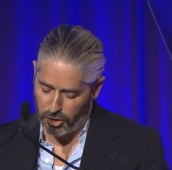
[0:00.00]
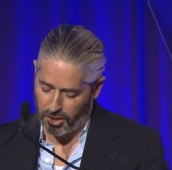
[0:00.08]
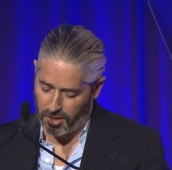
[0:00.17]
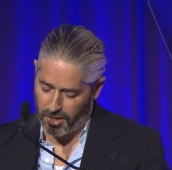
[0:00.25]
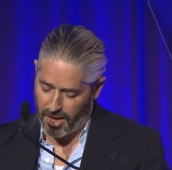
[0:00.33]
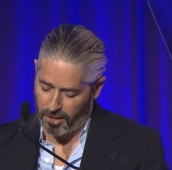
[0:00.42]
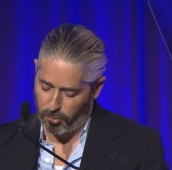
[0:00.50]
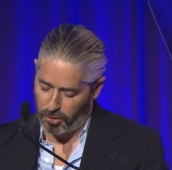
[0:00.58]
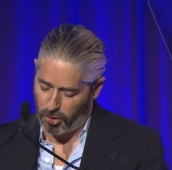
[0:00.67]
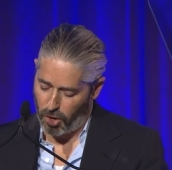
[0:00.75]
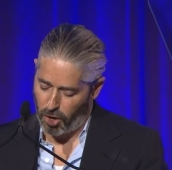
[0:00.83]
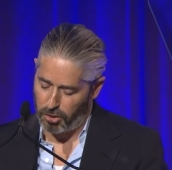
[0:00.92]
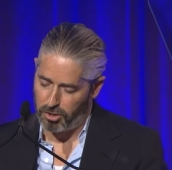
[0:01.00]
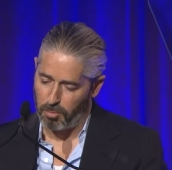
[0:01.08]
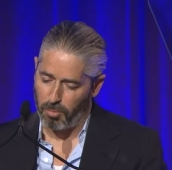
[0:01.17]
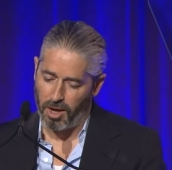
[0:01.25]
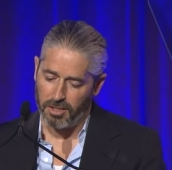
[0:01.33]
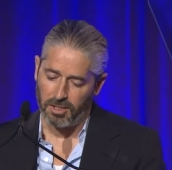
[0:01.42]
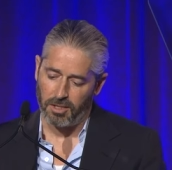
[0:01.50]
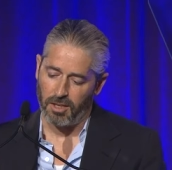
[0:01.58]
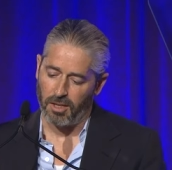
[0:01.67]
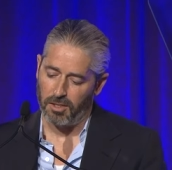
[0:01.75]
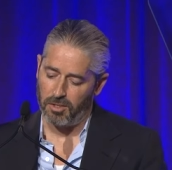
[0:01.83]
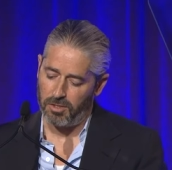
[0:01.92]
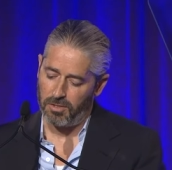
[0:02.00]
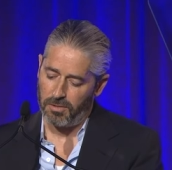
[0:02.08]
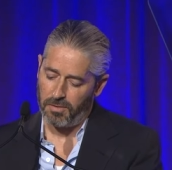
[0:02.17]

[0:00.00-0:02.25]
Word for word: to connect with the hearts and minds of kids